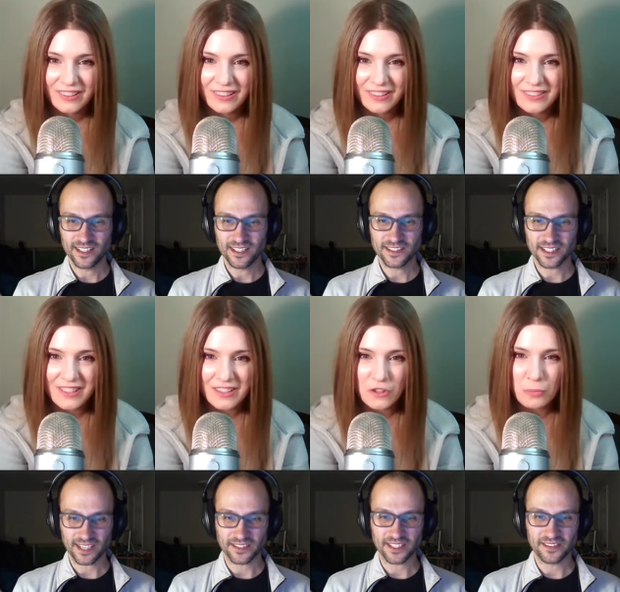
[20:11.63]
Speaker 1: It's, it's like,
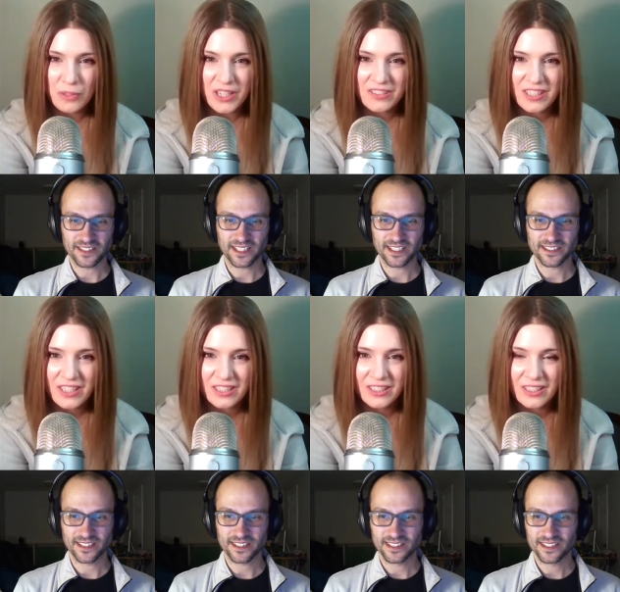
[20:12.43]
like, there's bricks hidden
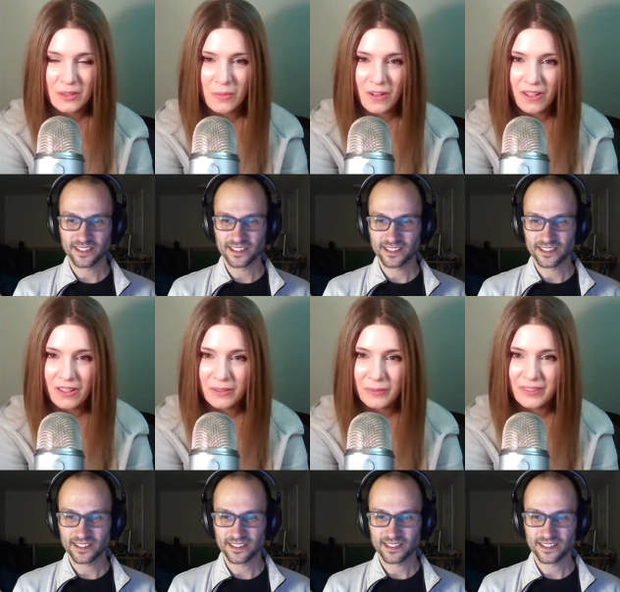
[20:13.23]
castle. in the wall
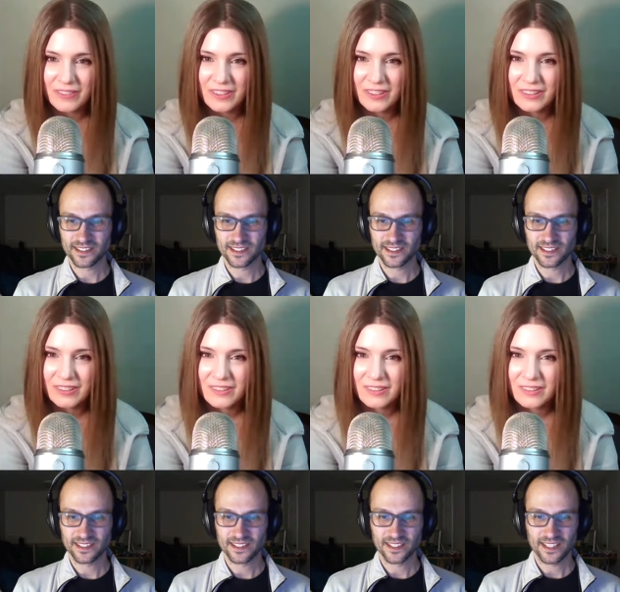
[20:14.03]
or whatever.
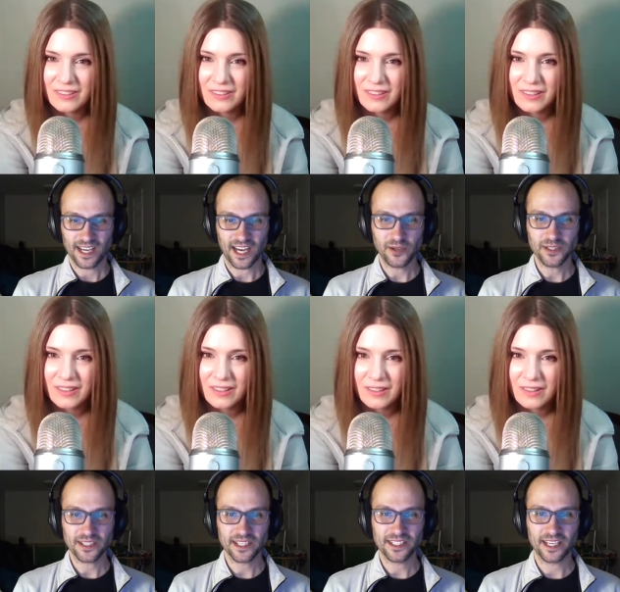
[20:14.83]
Speaker 2: I
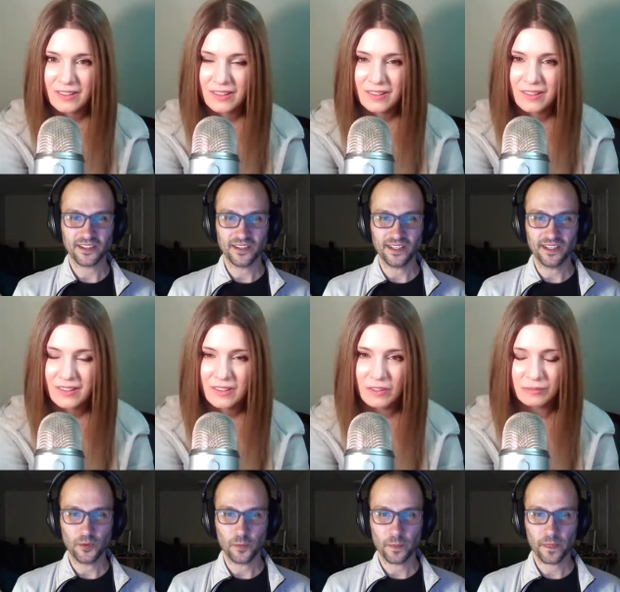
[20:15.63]
always liked how.
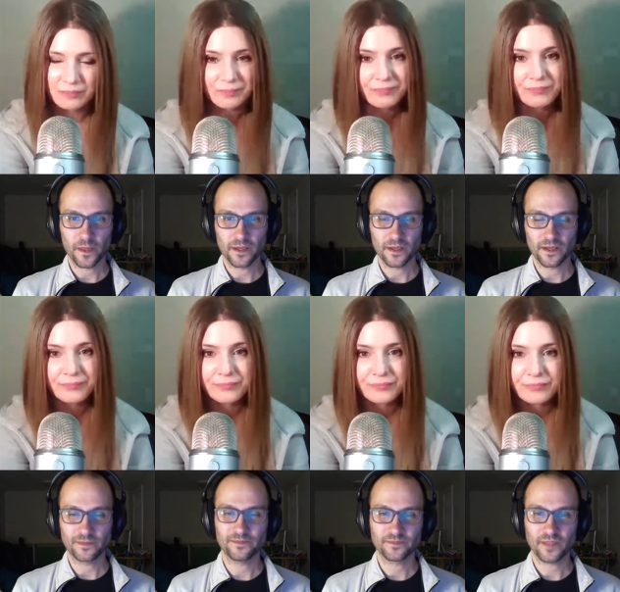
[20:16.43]

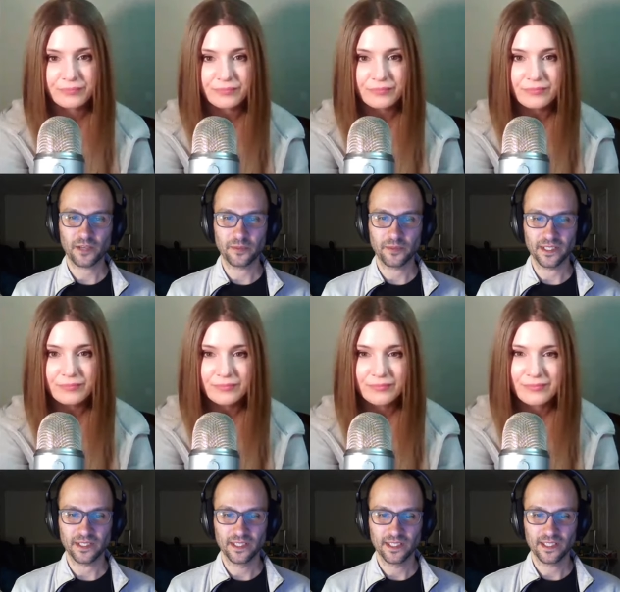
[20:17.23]
How do I put
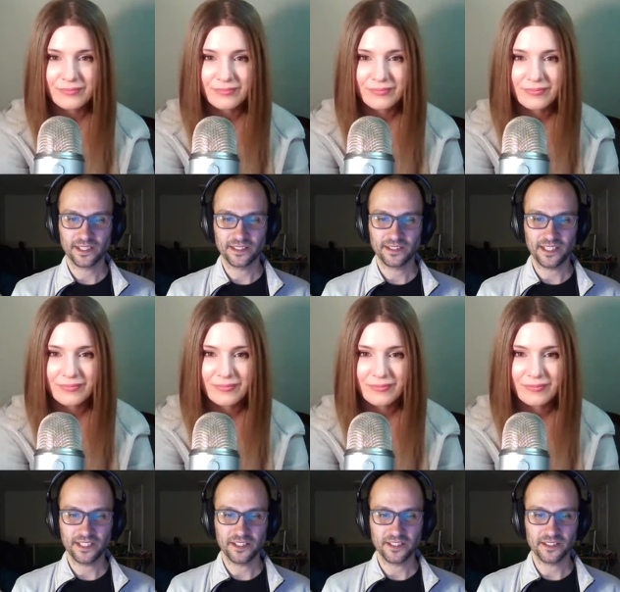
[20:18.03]
it? Like this
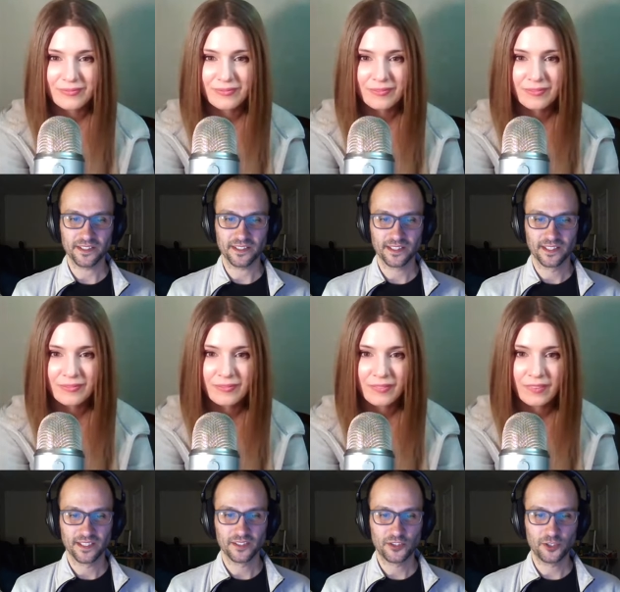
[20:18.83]
stage is
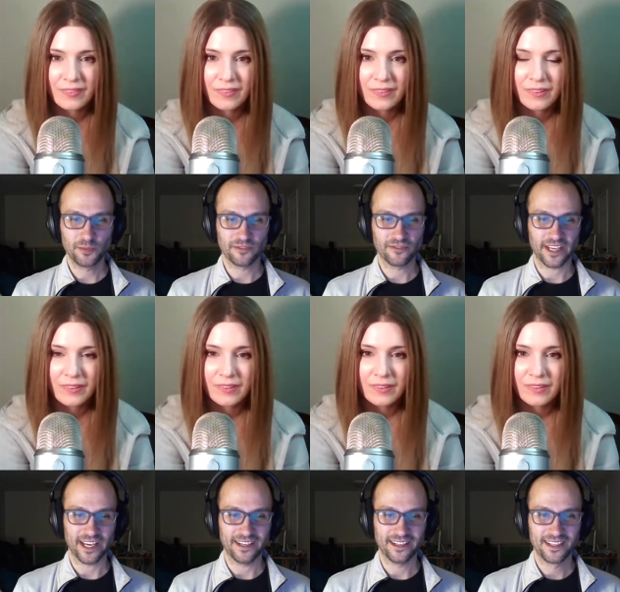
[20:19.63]
super
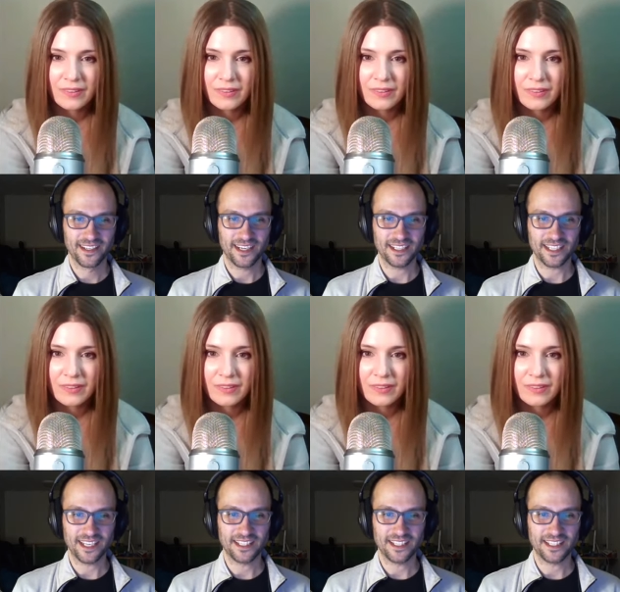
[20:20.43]
flat. I,